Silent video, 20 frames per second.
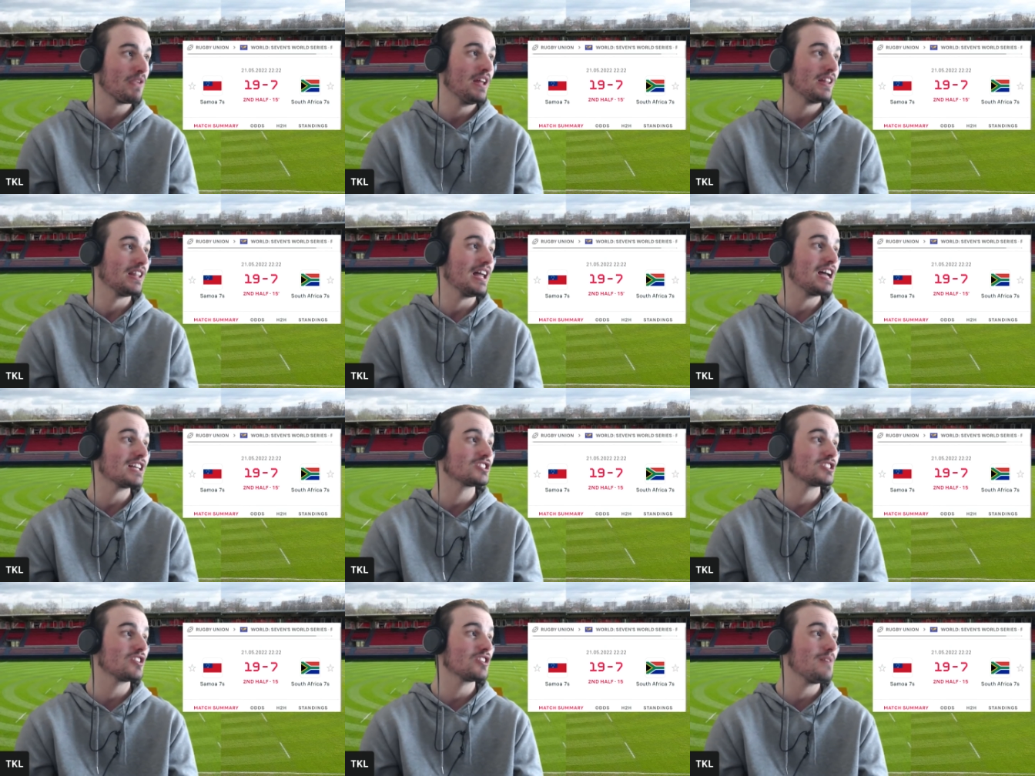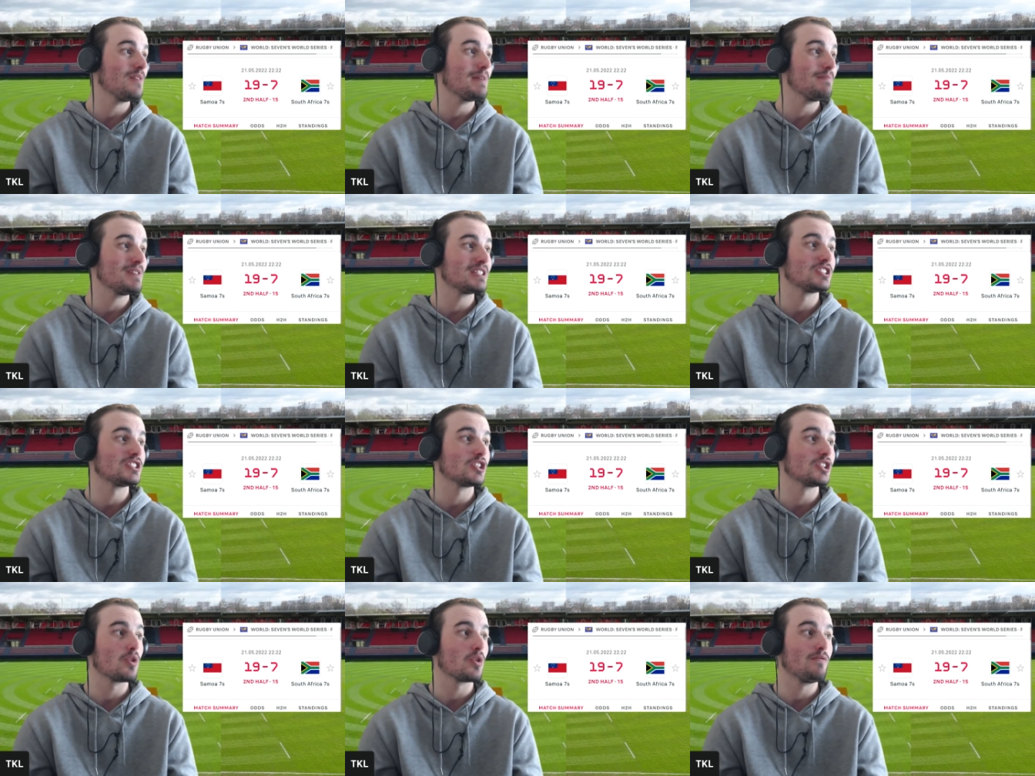Last time they missed
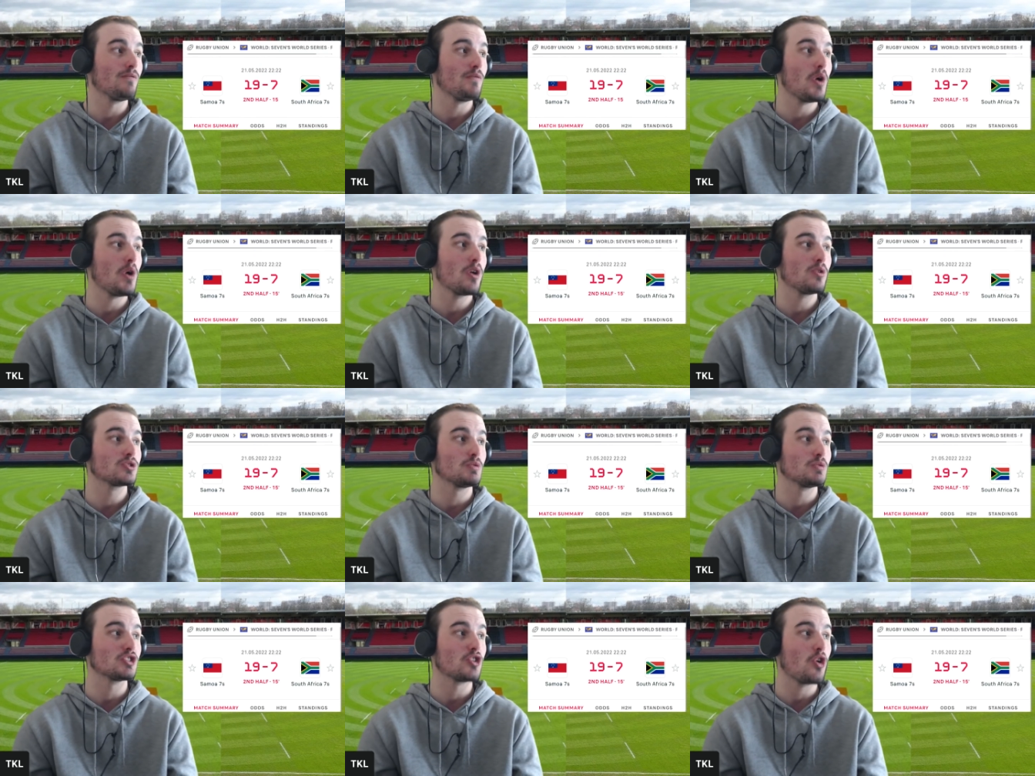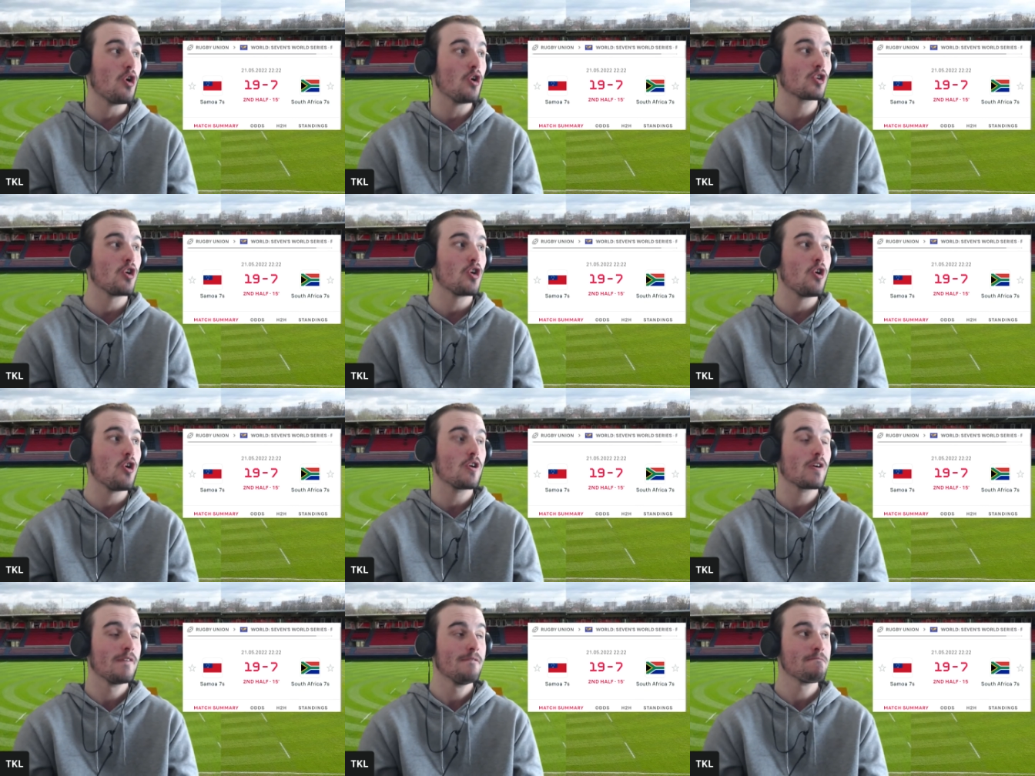the quarterfinals was Hong
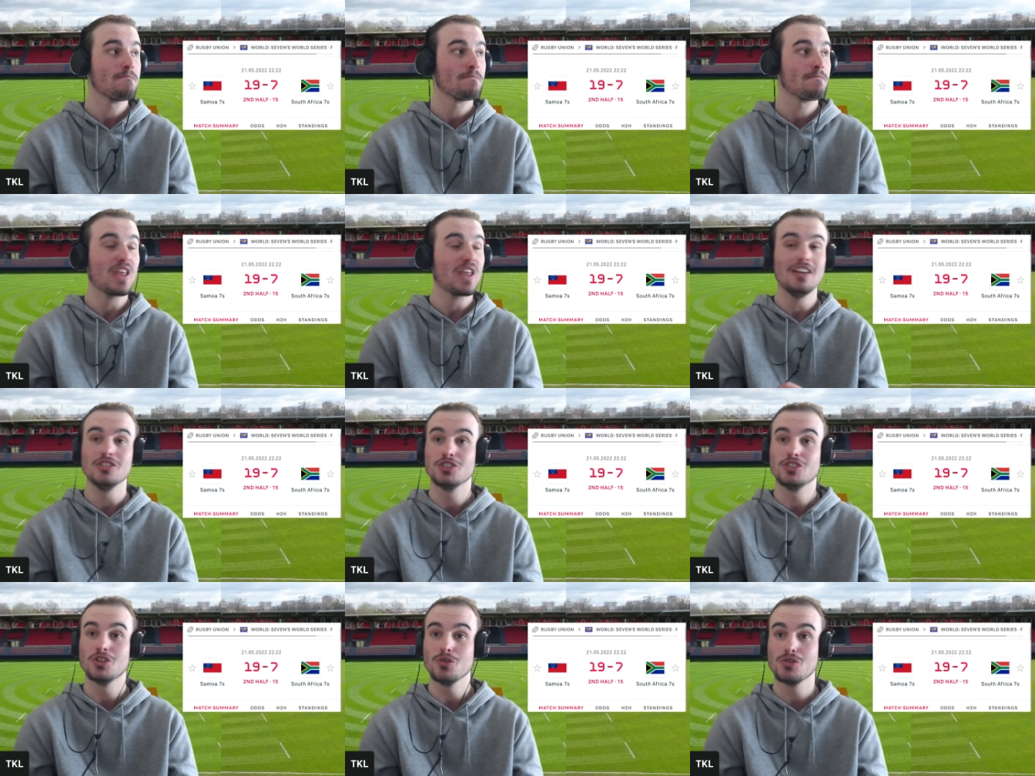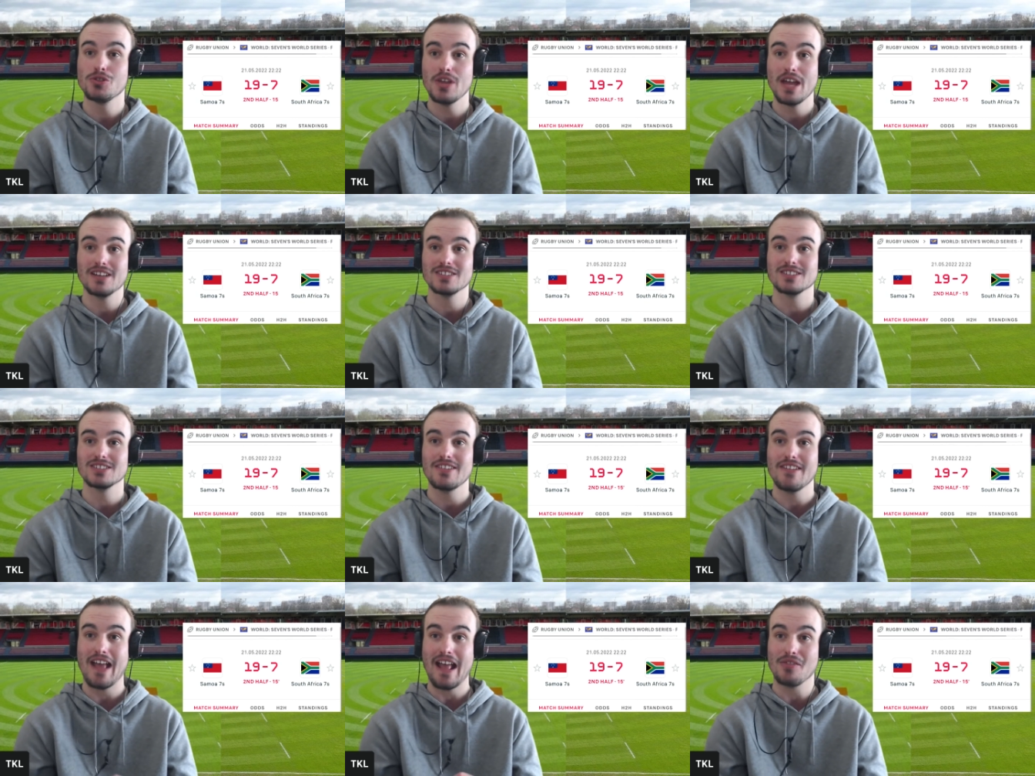Kong in
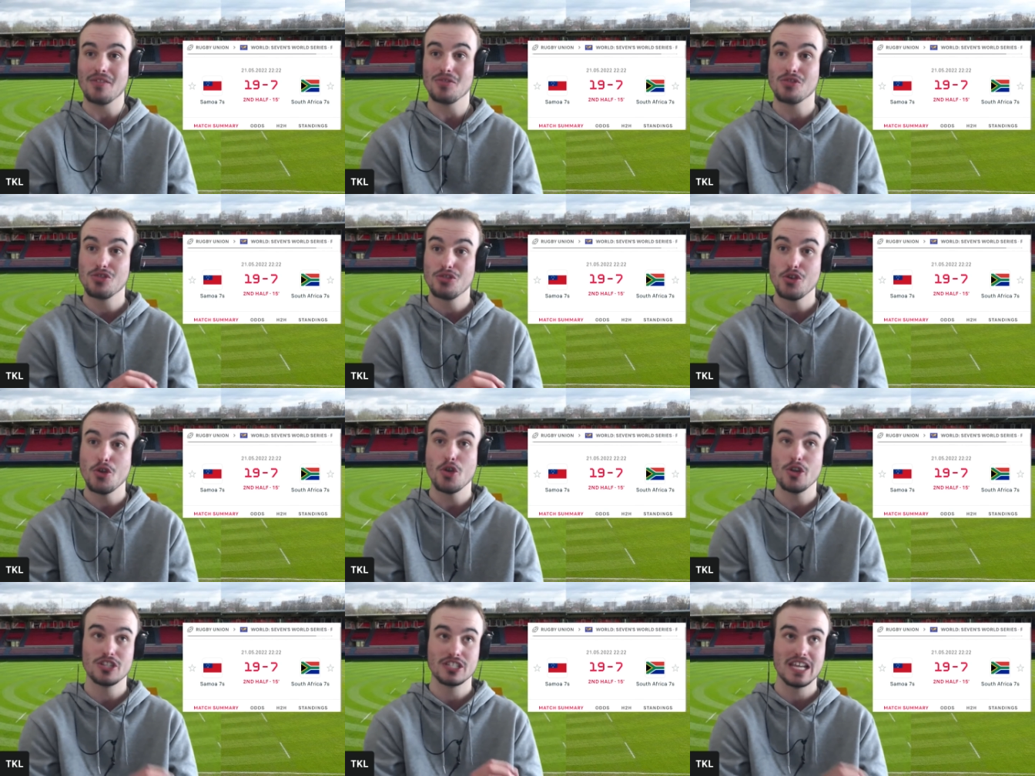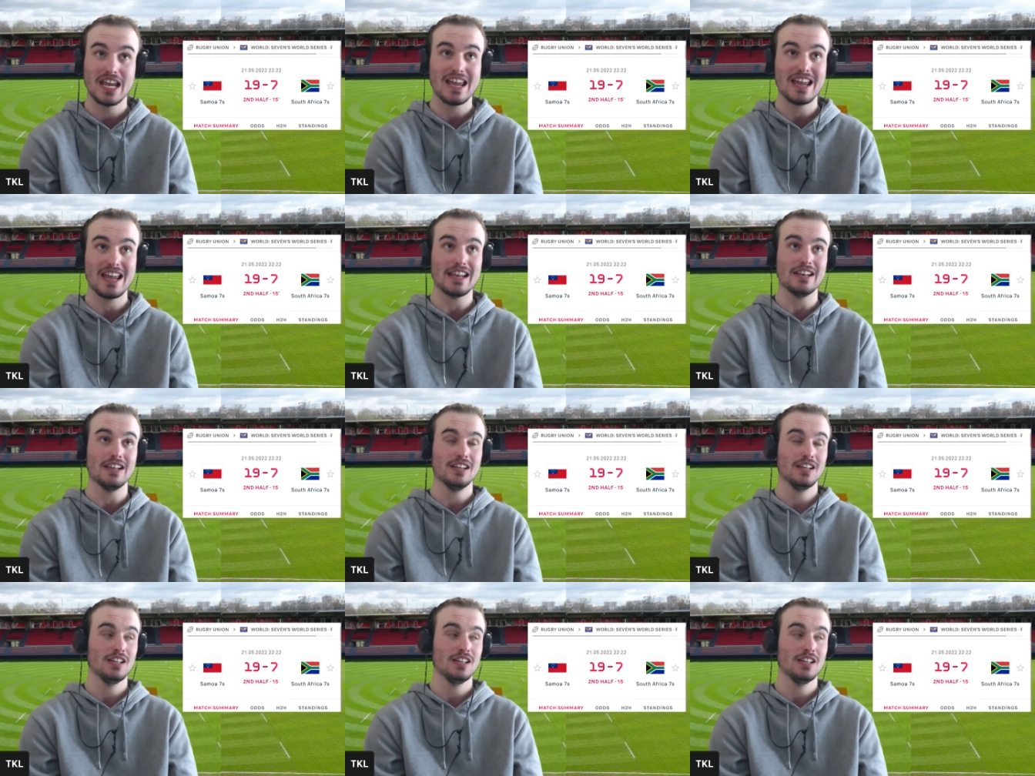2013